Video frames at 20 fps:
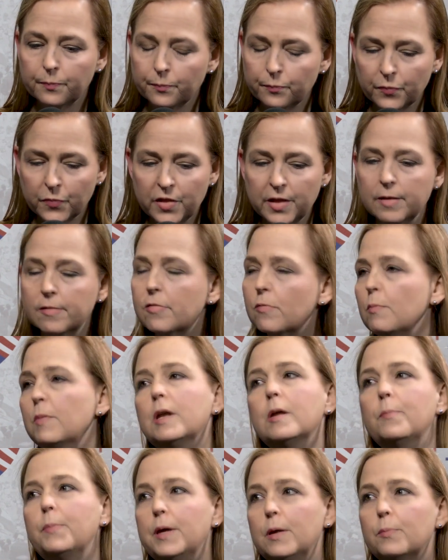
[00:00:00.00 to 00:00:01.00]
this
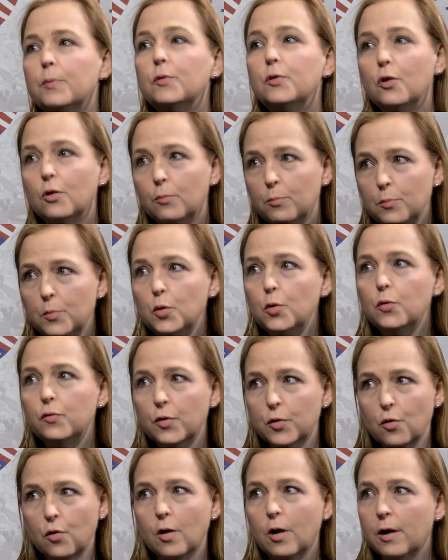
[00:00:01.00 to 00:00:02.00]
many people don't move
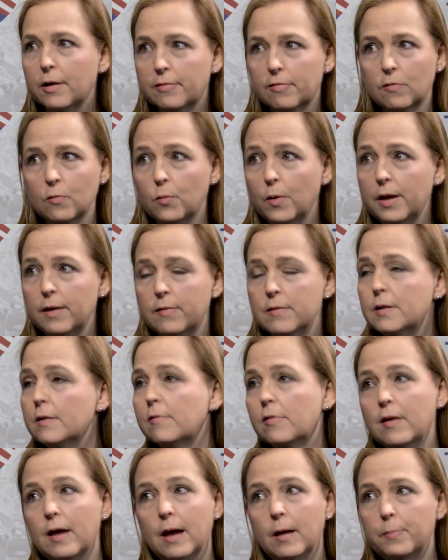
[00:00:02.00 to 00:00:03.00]
across the way that
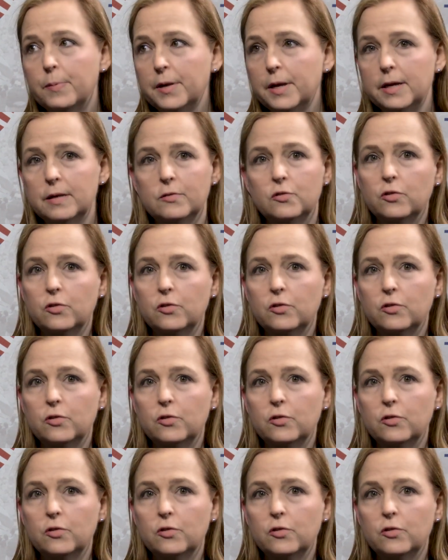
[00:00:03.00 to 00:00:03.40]
it's happening.